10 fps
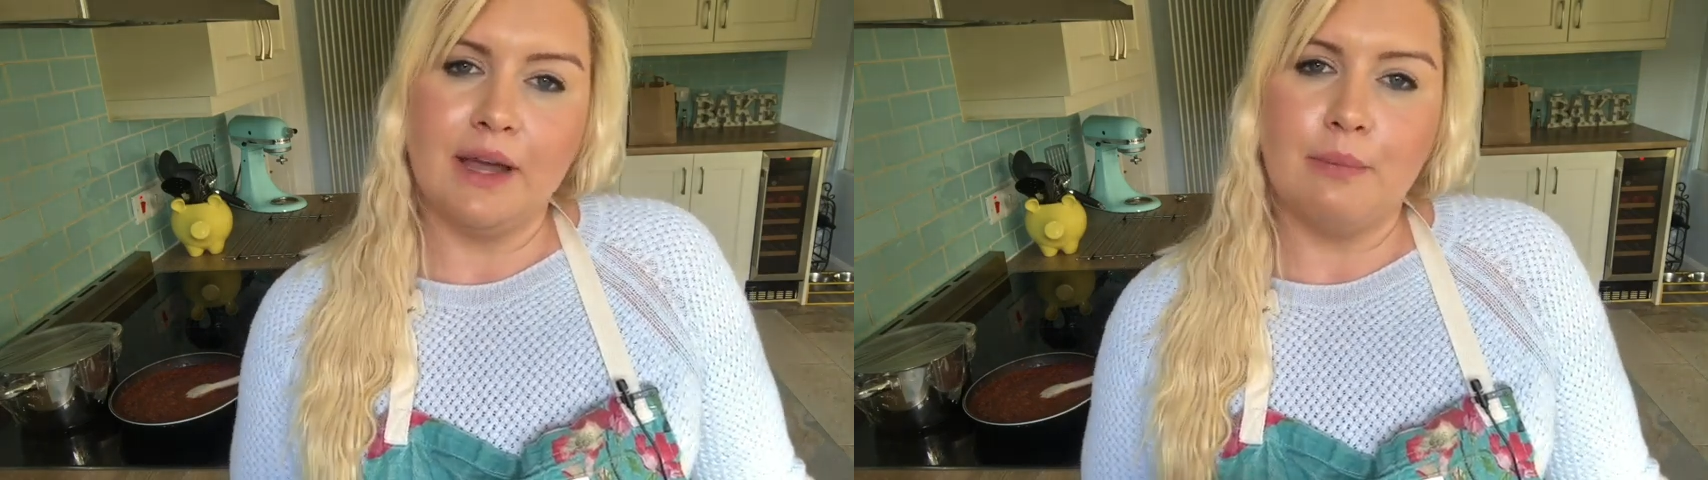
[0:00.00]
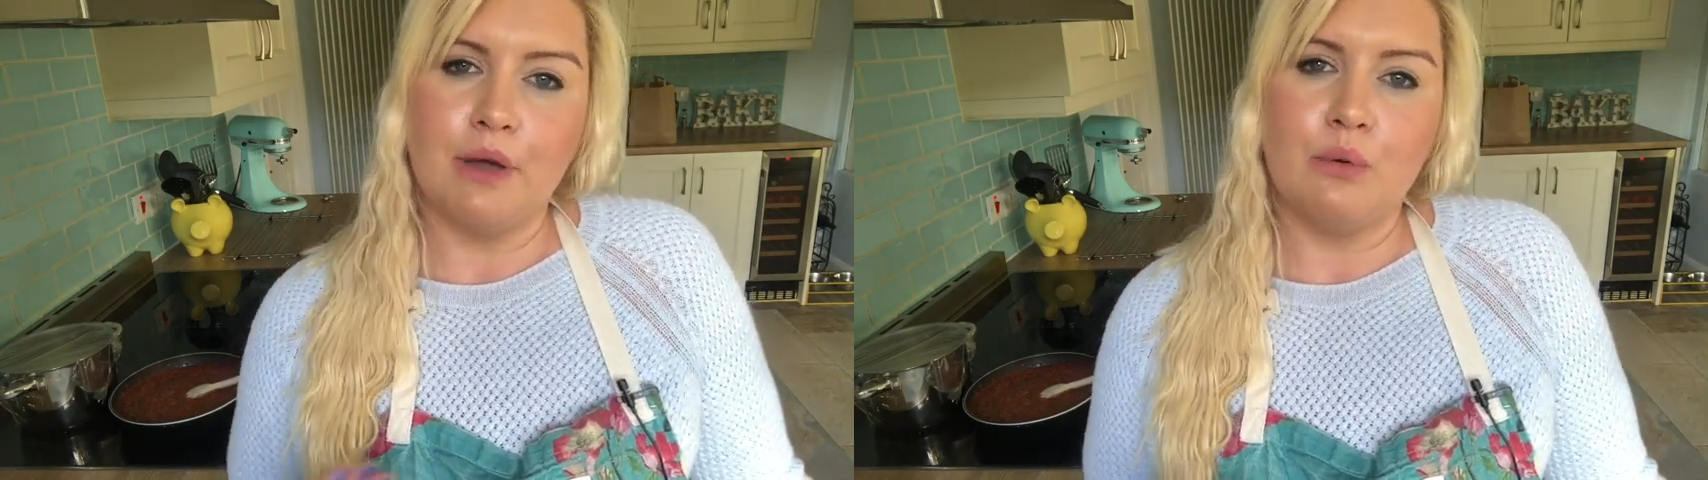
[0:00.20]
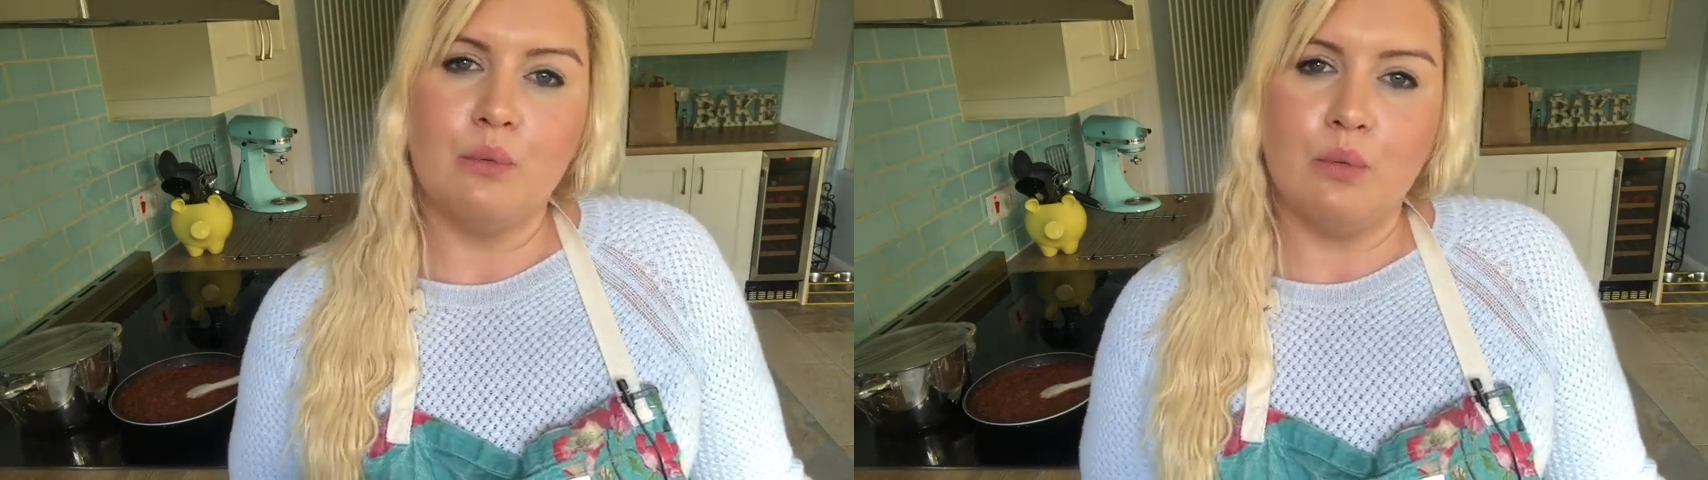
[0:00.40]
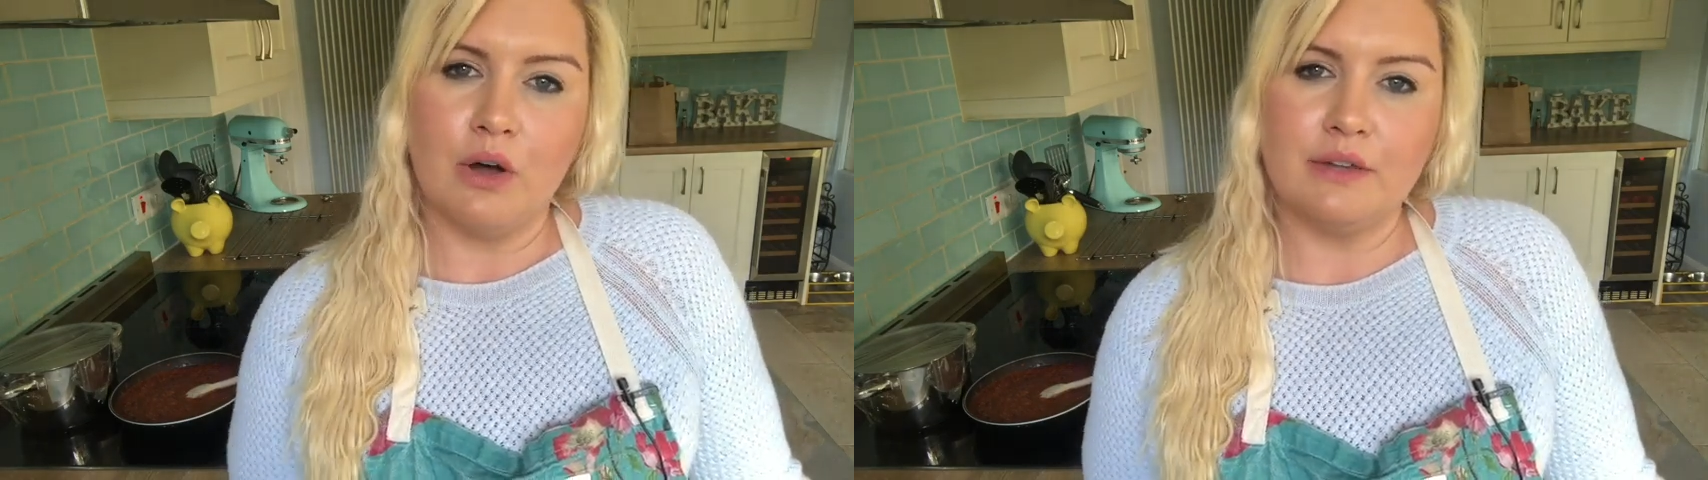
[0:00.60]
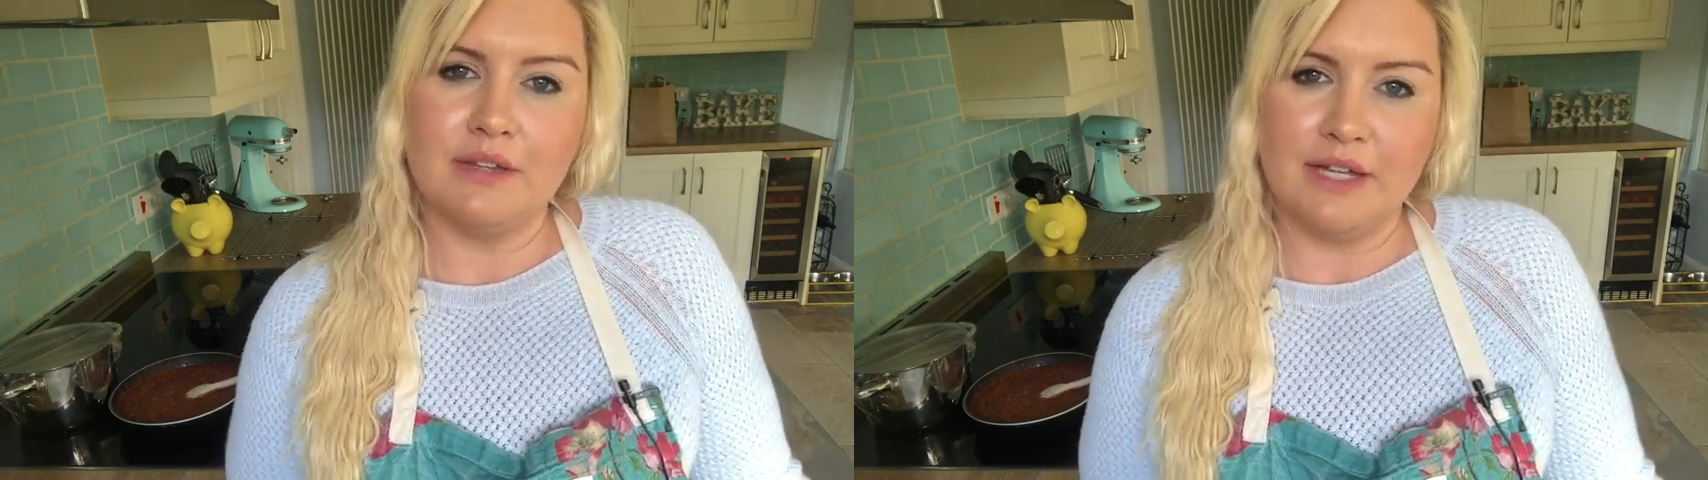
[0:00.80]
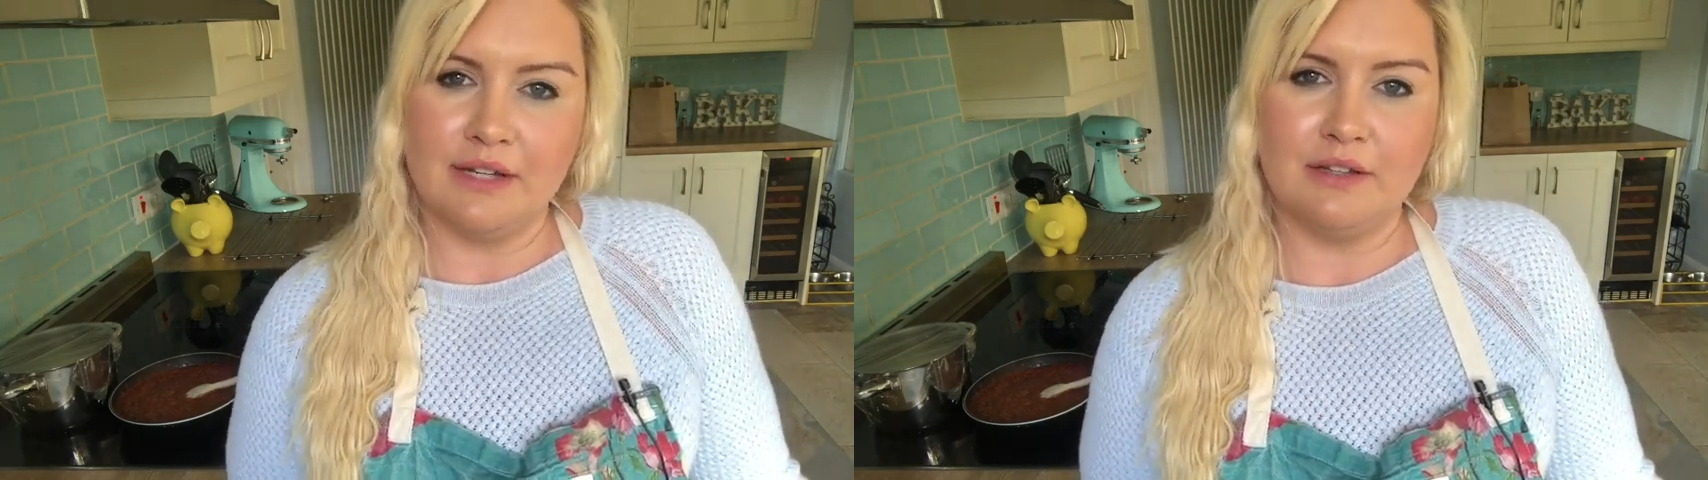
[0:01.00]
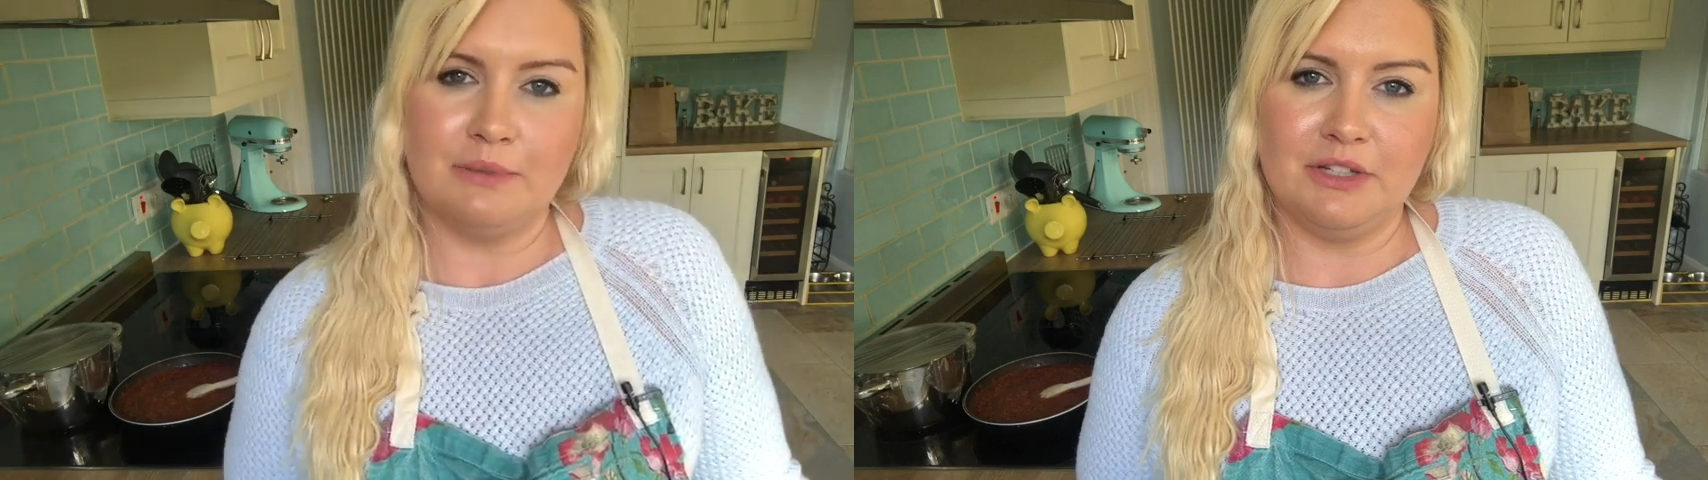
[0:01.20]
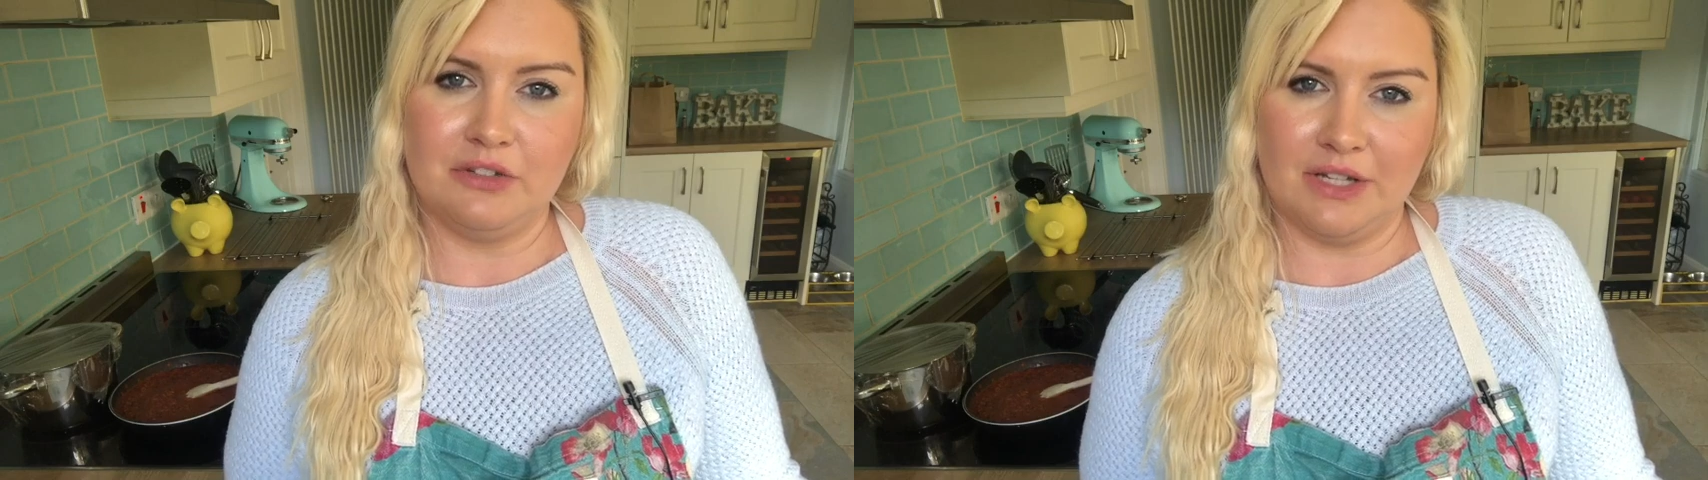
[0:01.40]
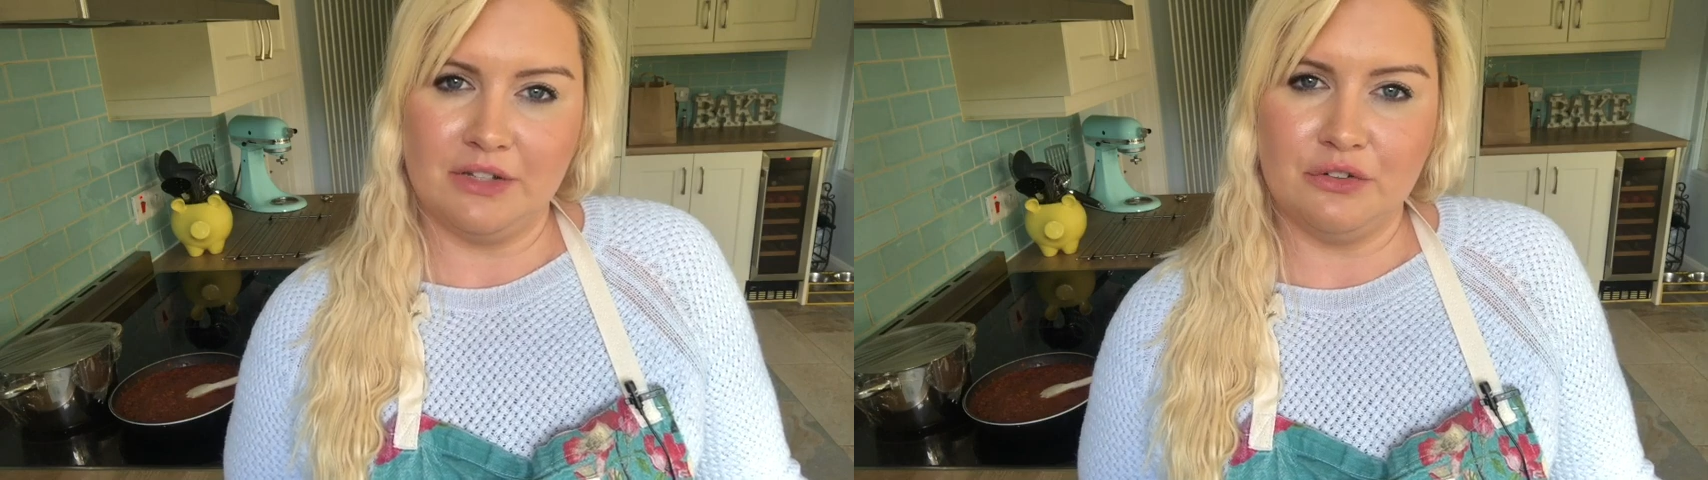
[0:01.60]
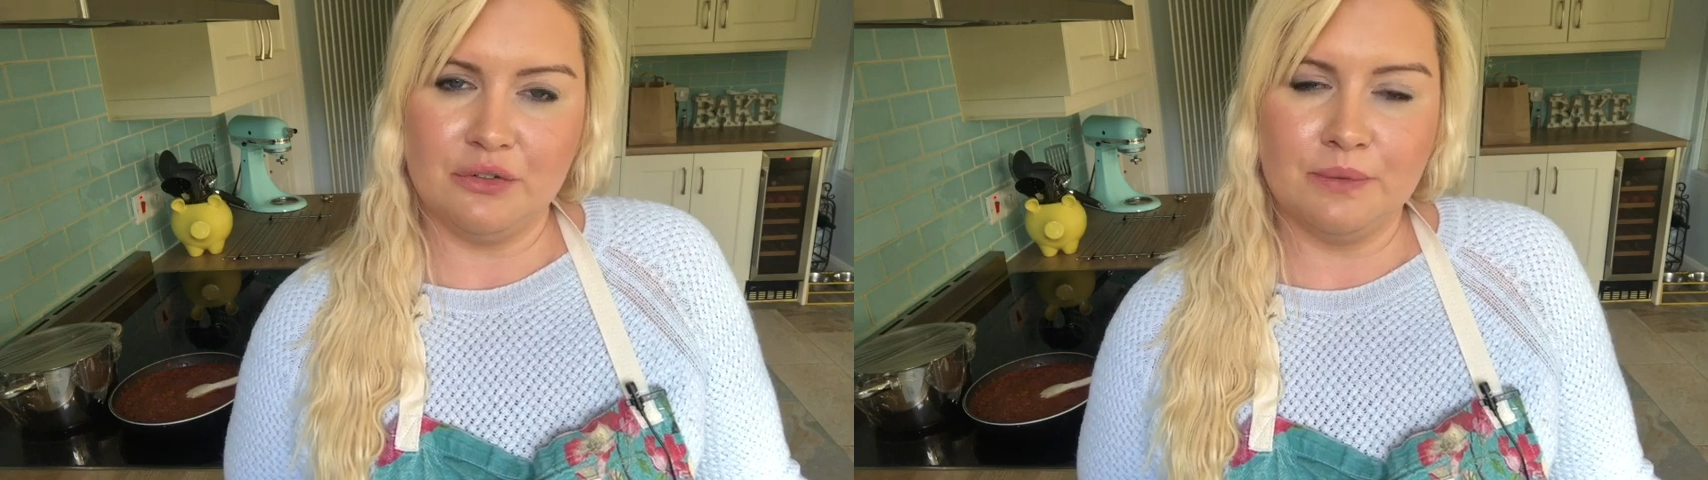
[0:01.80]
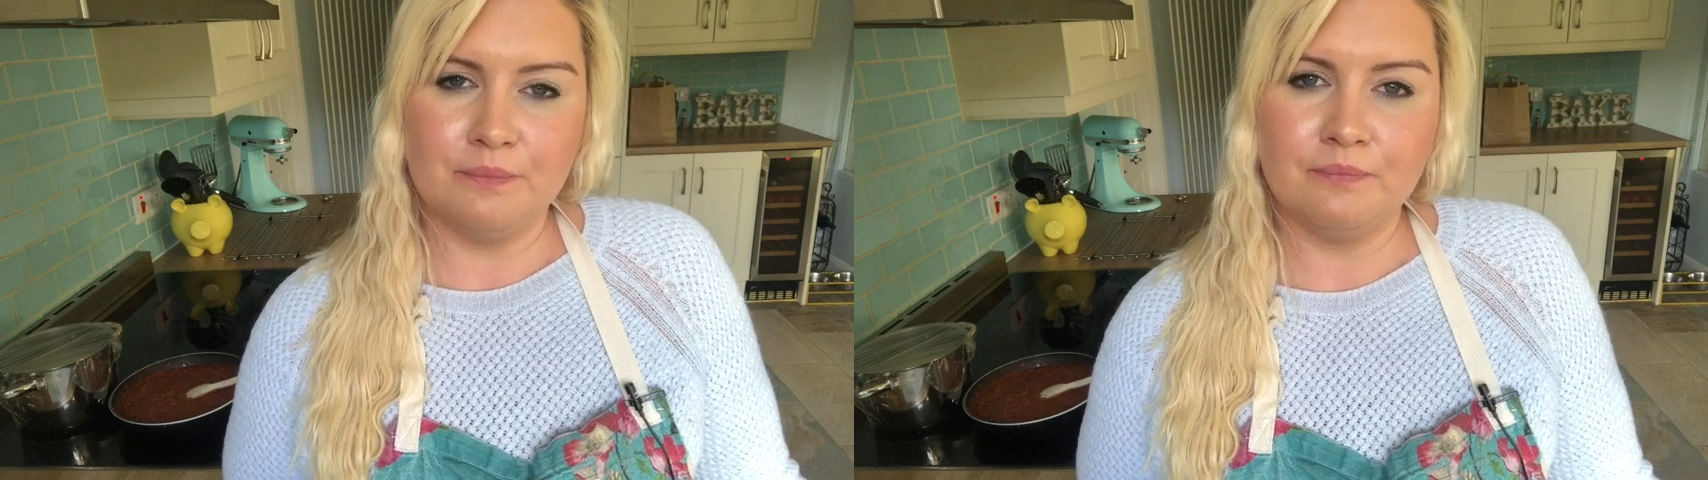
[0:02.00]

about what needed to be changed